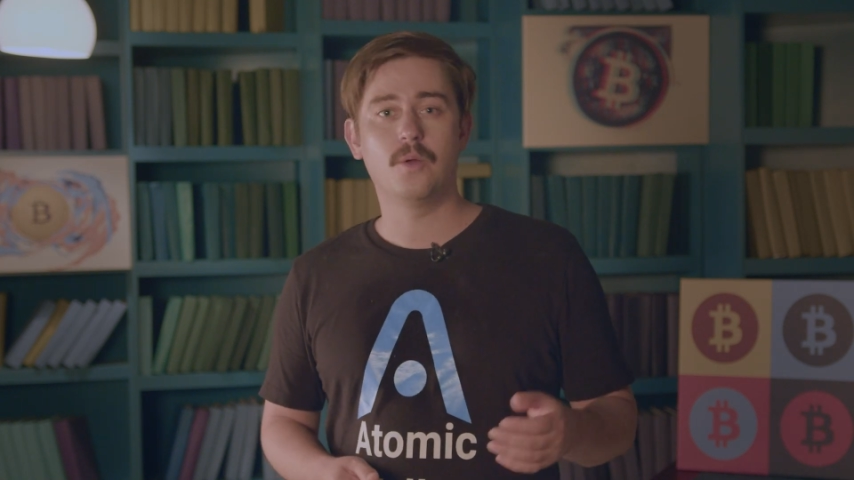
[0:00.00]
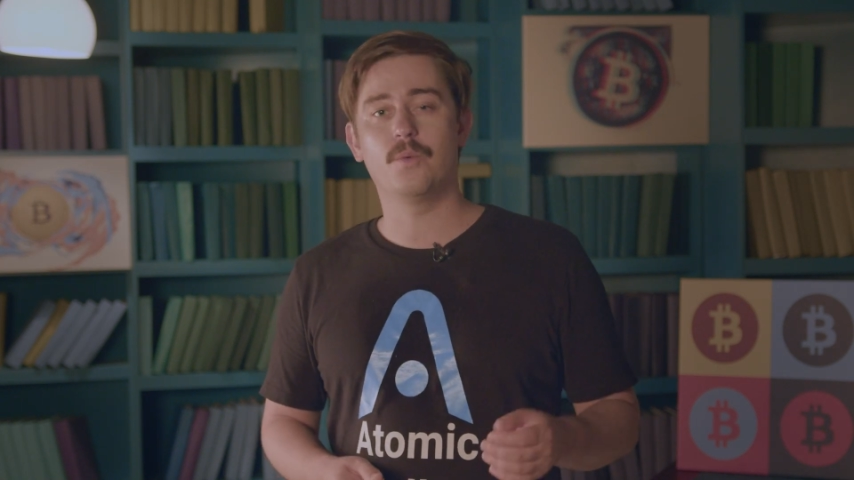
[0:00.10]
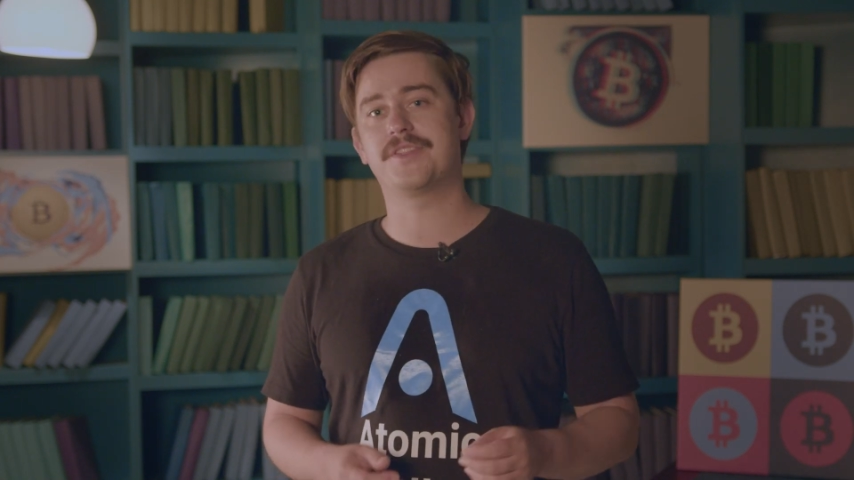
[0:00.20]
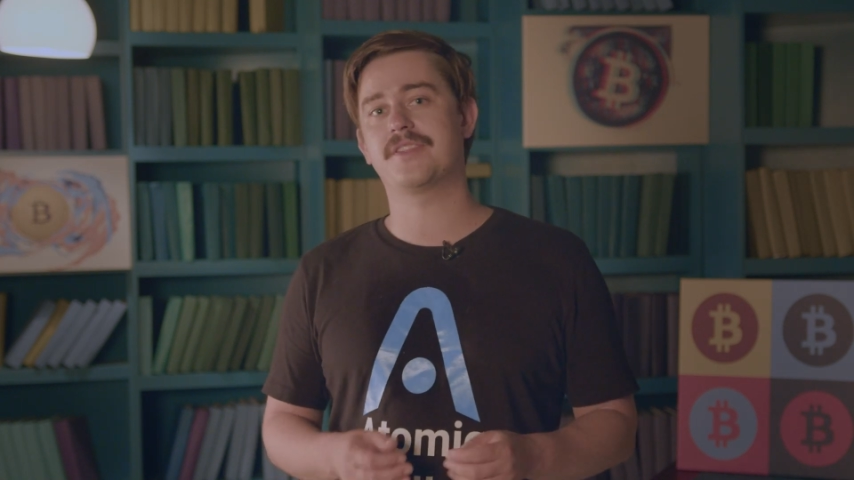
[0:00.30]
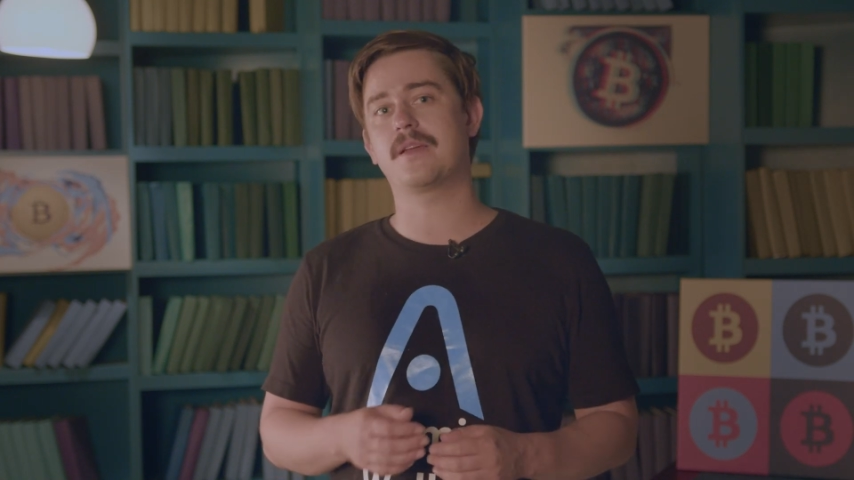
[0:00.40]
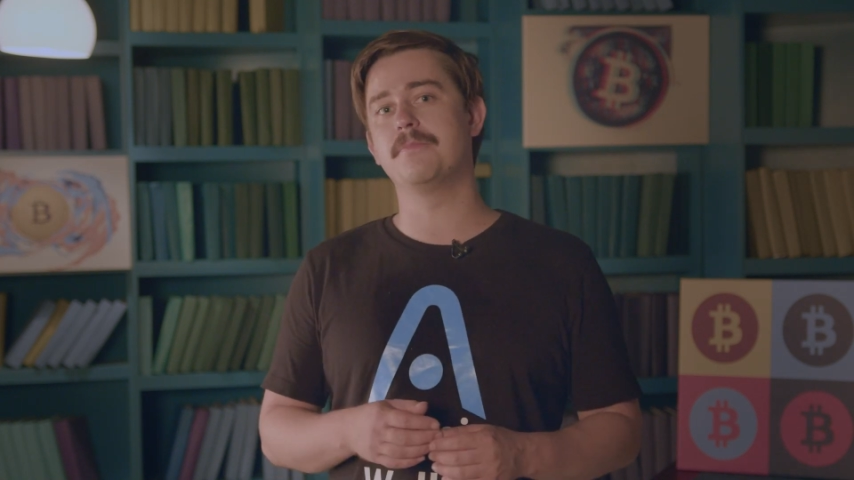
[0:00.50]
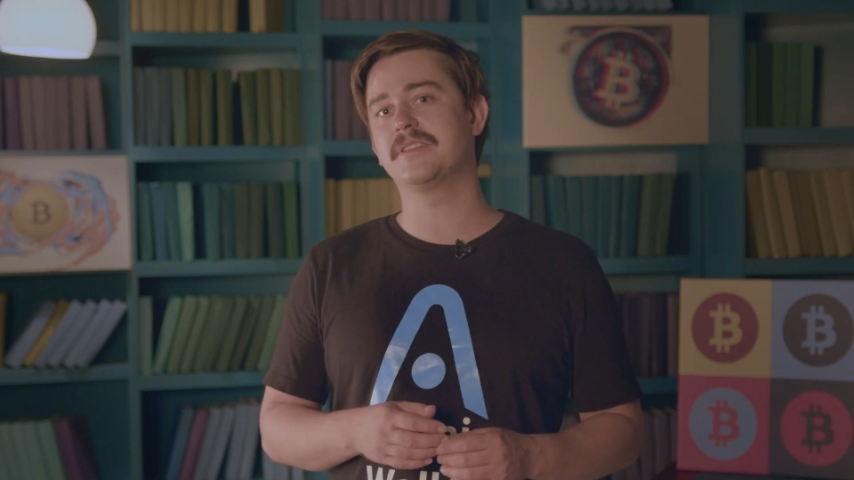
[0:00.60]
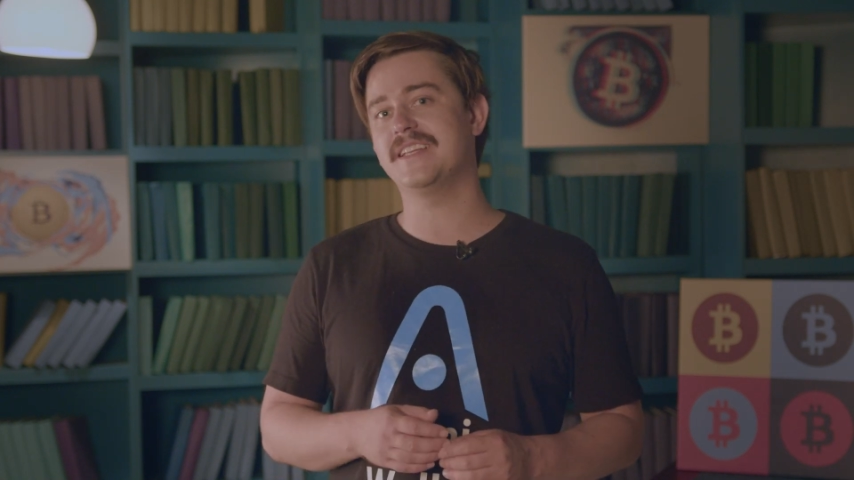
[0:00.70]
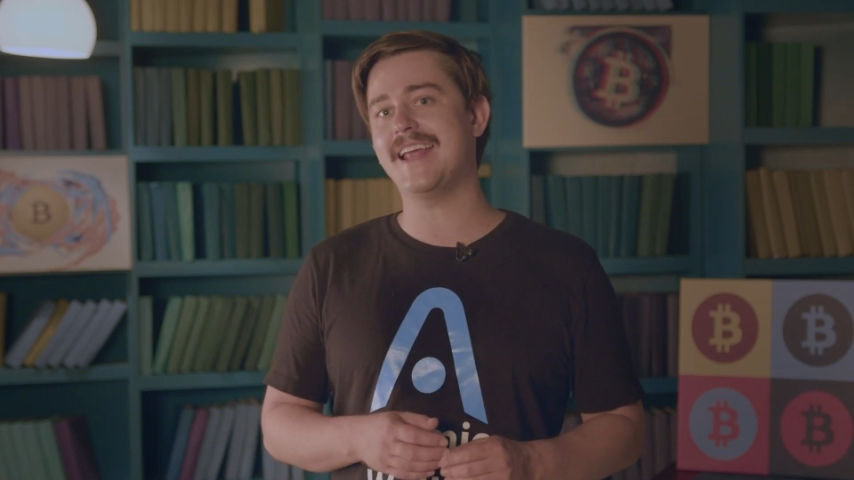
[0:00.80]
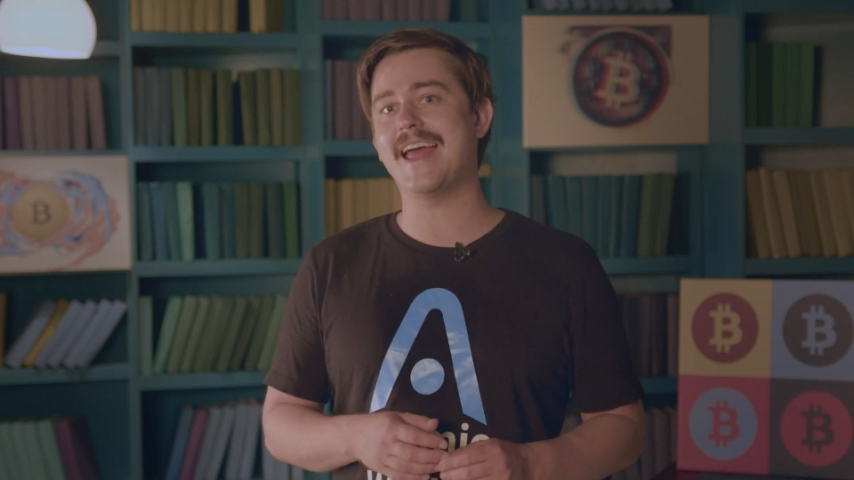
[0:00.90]
with
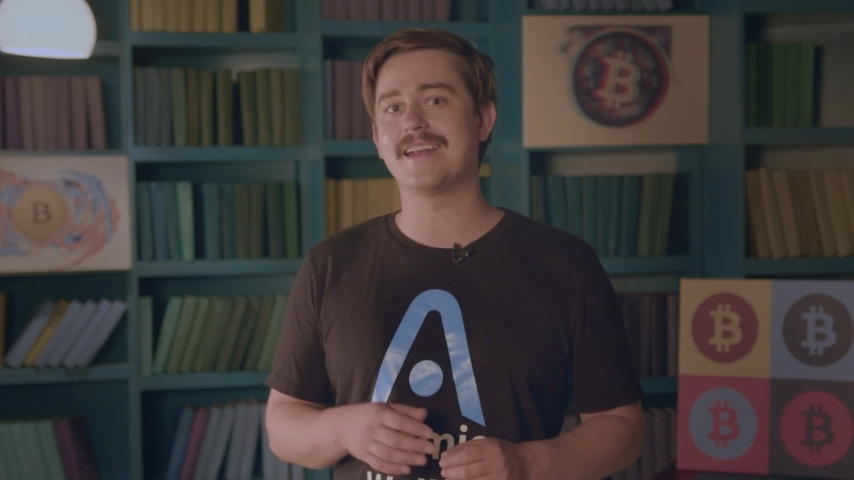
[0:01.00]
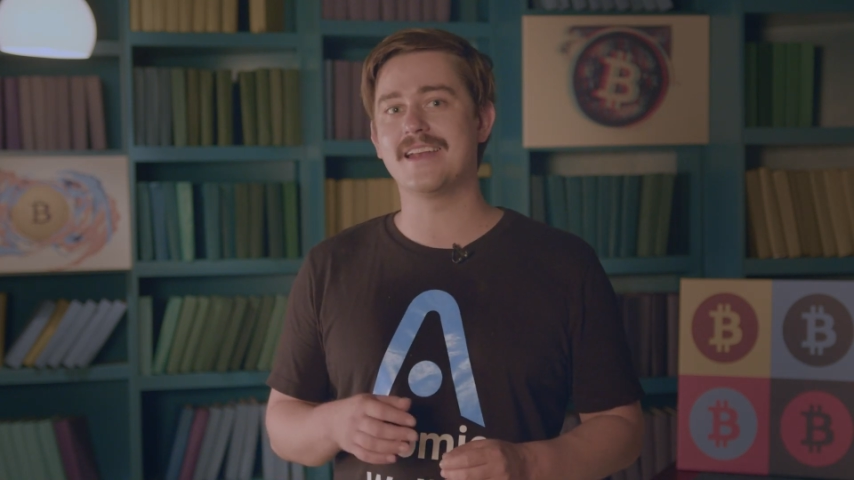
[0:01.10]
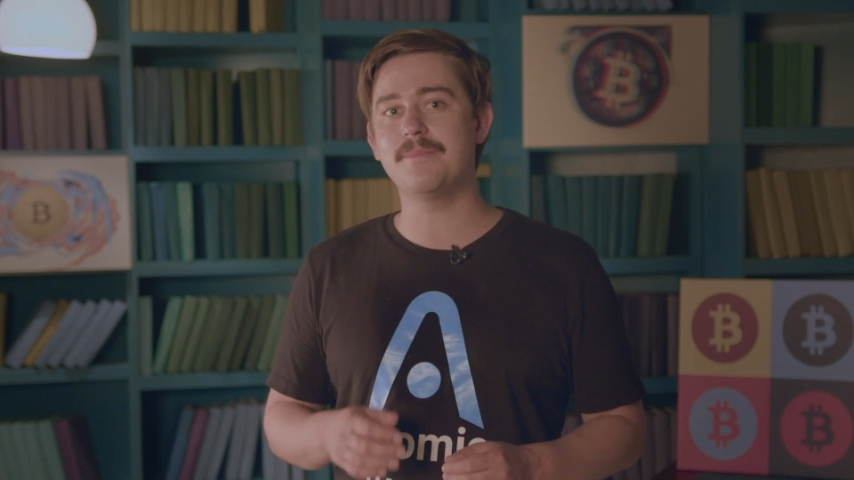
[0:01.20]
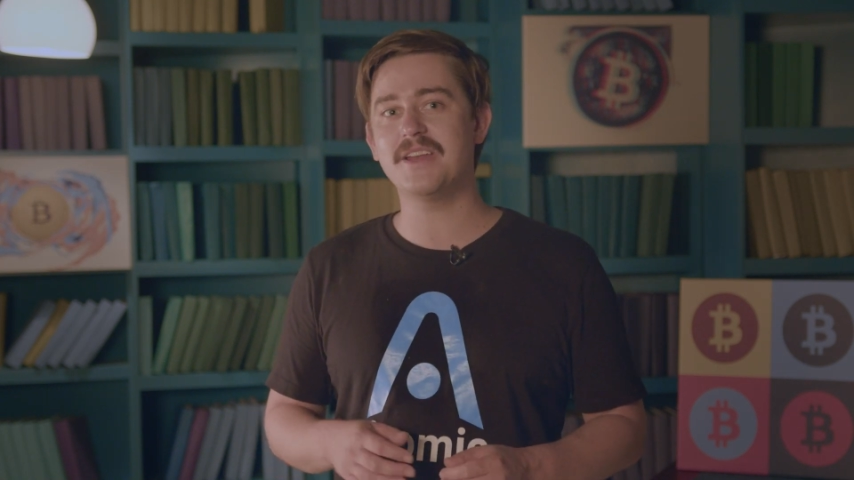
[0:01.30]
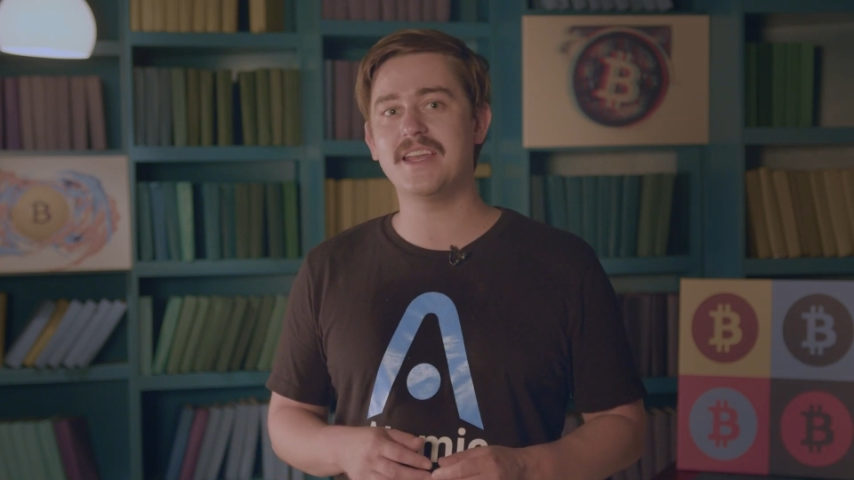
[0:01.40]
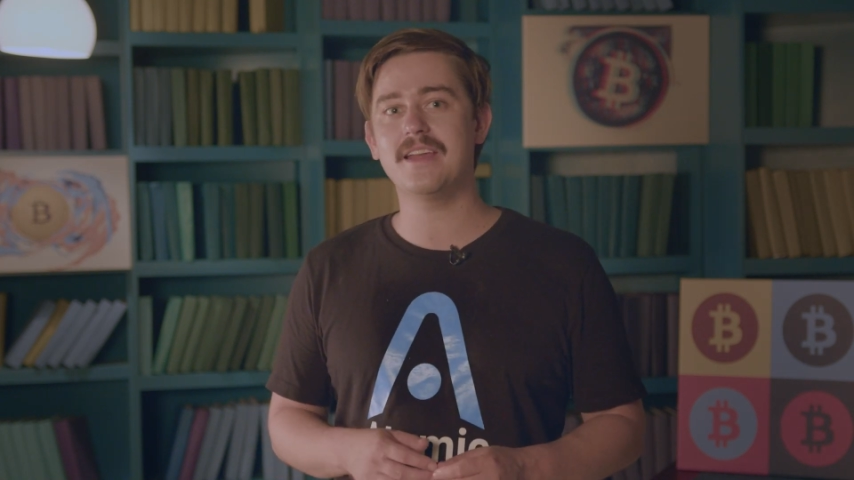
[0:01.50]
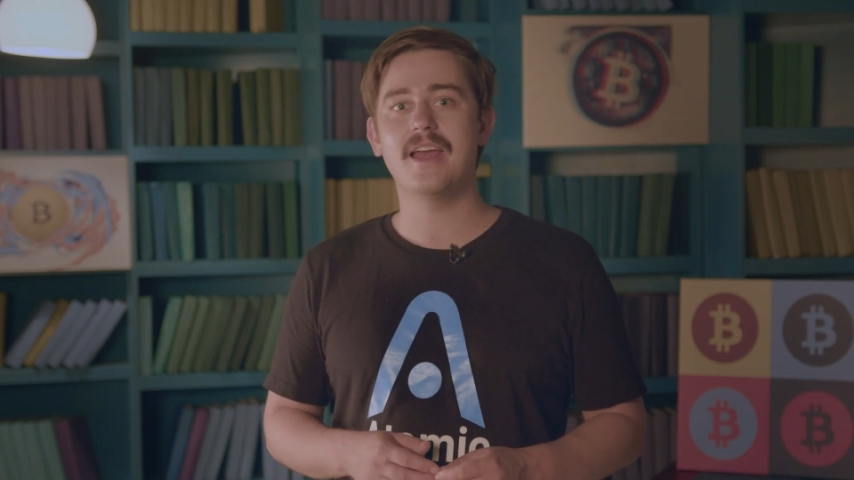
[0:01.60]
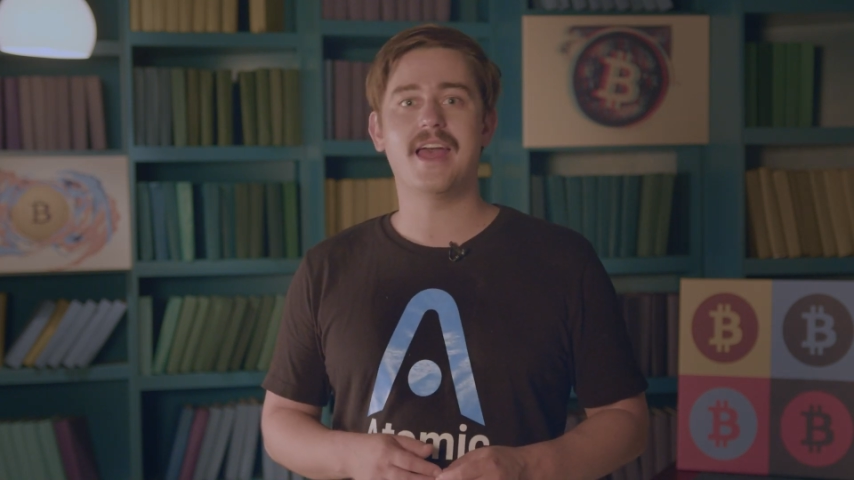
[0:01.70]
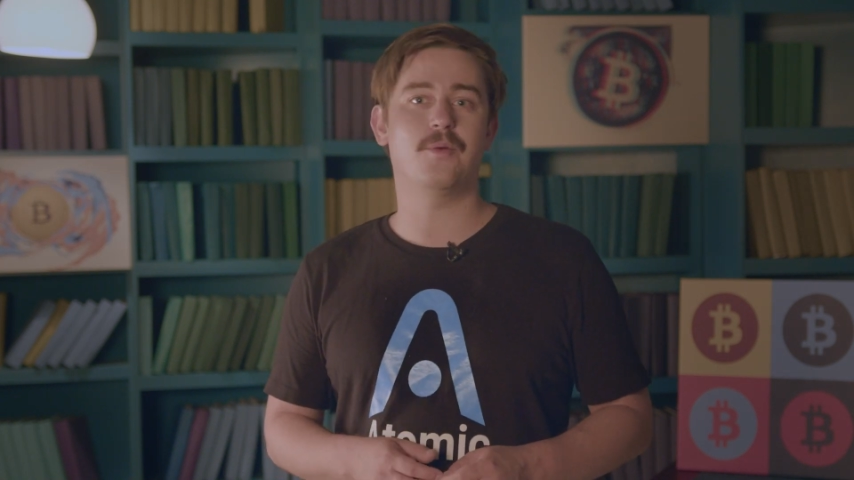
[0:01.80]
complete anonymity